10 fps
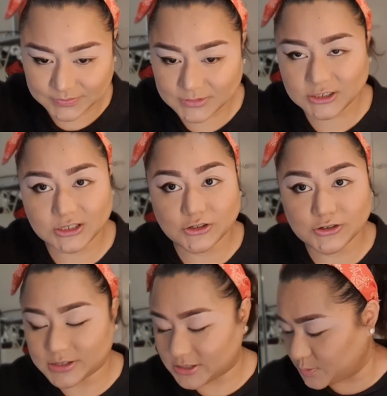She
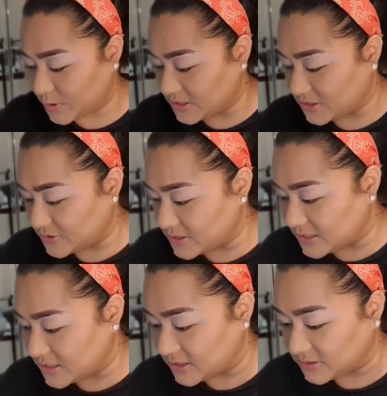used Espresso as a
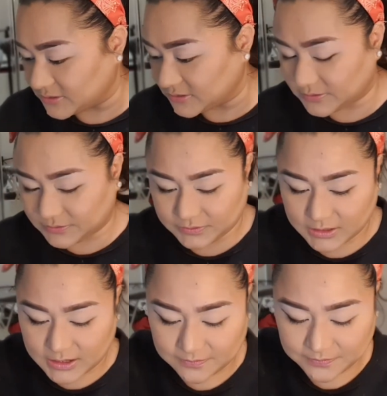name.
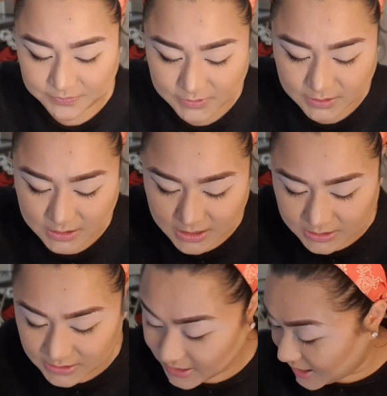Yeah, Okay,
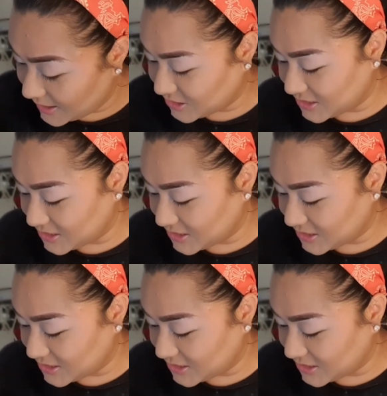yeah, she